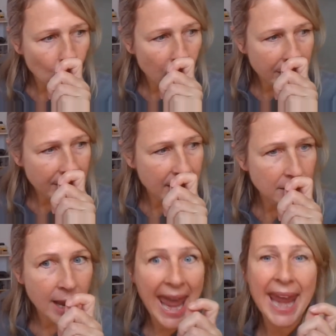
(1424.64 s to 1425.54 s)

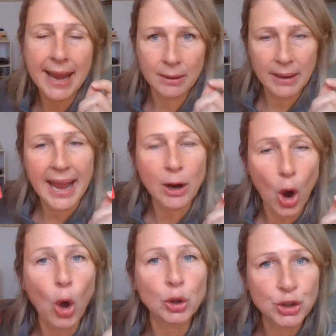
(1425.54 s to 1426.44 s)
within a
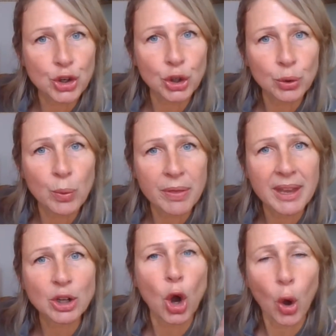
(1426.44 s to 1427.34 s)
culture,
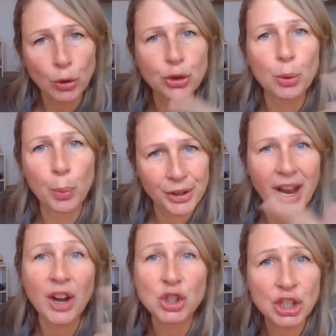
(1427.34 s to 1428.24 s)
within culture
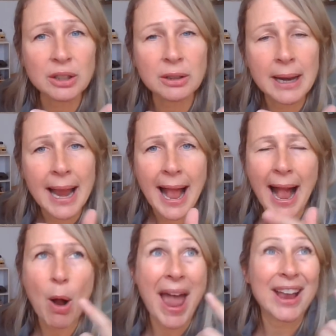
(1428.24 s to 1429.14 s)
production,
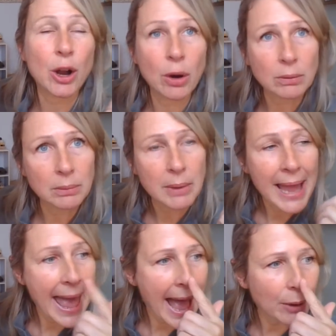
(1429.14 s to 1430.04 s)

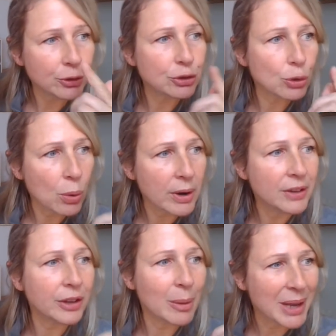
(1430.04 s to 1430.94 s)
how
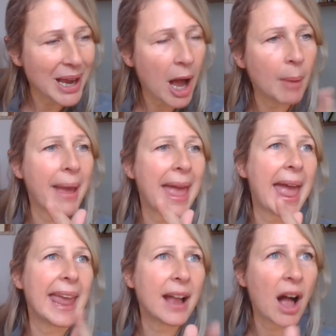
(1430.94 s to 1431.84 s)
stories can become
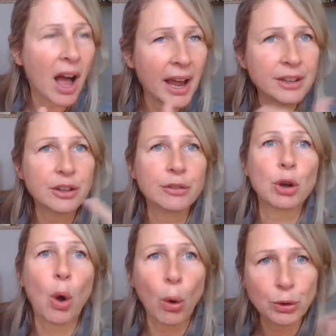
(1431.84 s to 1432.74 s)
a kind of
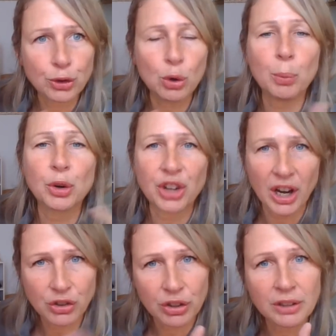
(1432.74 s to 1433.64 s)
cultural
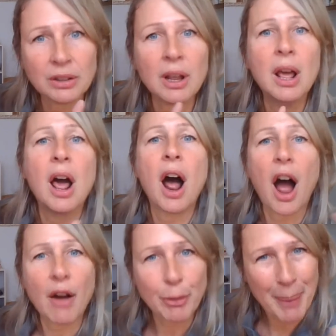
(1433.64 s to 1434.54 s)
production
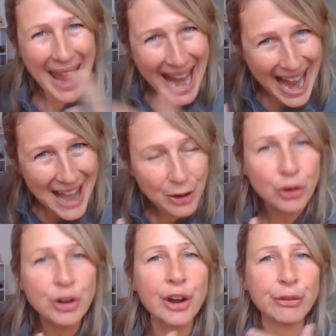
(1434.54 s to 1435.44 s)
of a
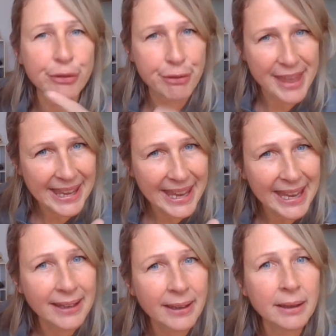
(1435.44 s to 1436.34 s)
pattern of
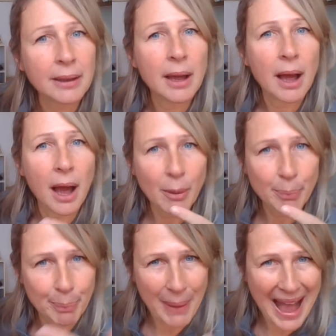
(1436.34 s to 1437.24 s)
thinking
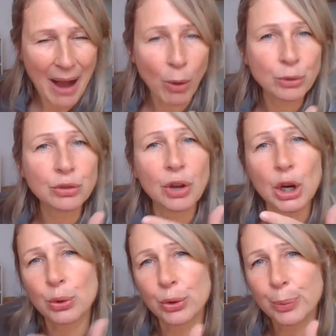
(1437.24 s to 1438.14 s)
about a
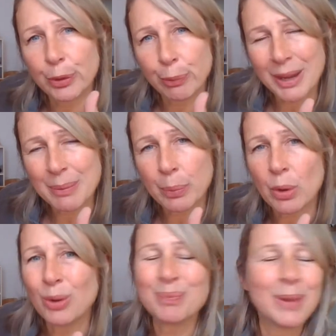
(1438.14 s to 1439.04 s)
group of
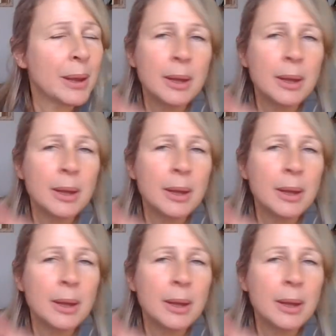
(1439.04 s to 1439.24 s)
people.